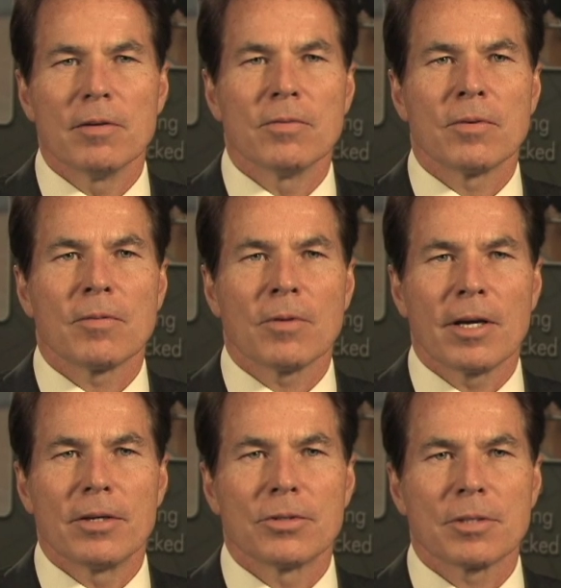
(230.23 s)
of
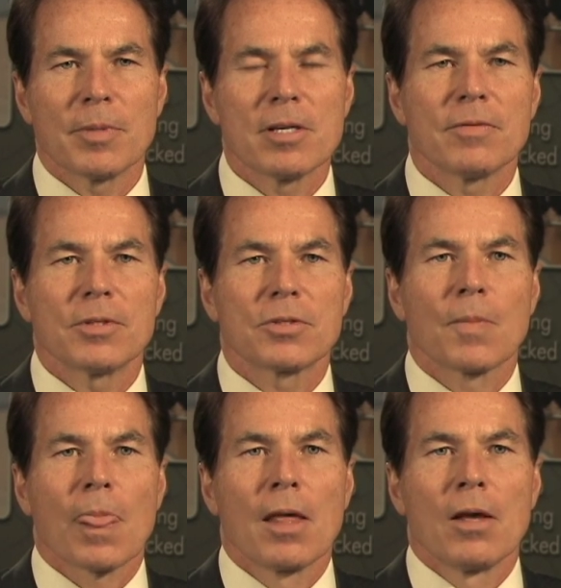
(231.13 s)
riders and
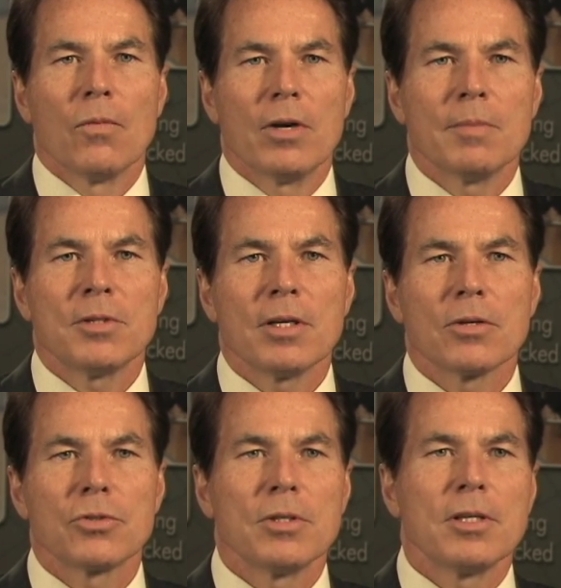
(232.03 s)
benefits. When
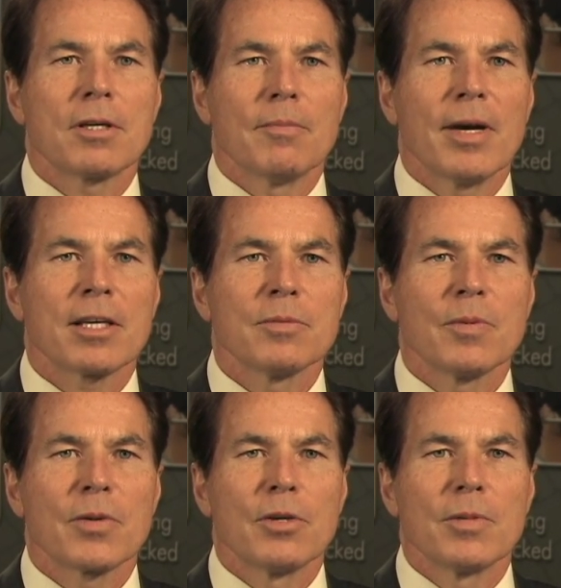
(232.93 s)
MTL's unique
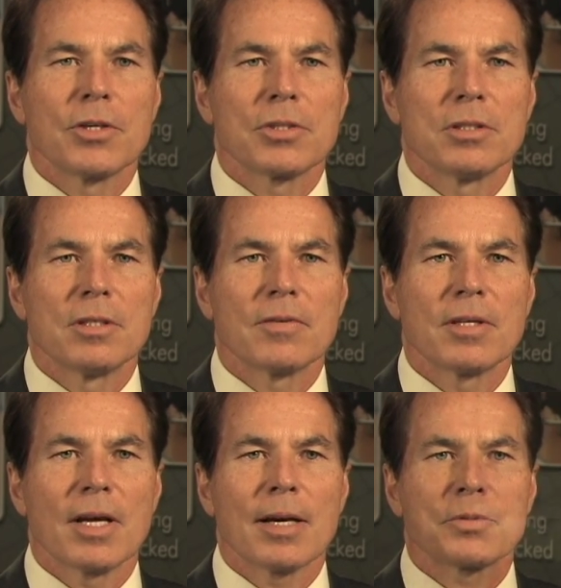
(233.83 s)
maximum accumulation
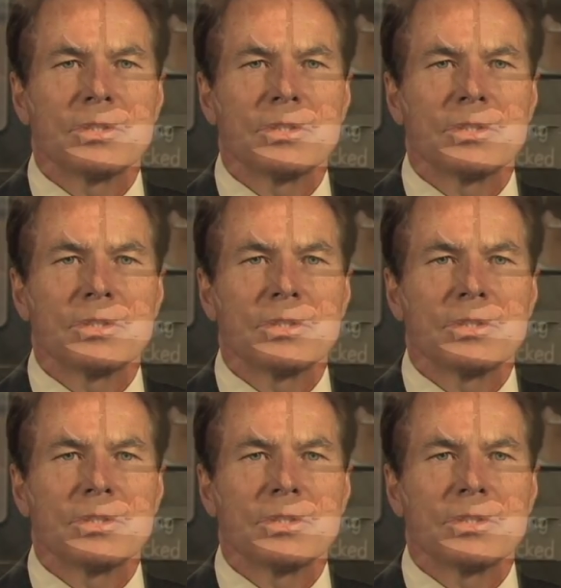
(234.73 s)
dividend option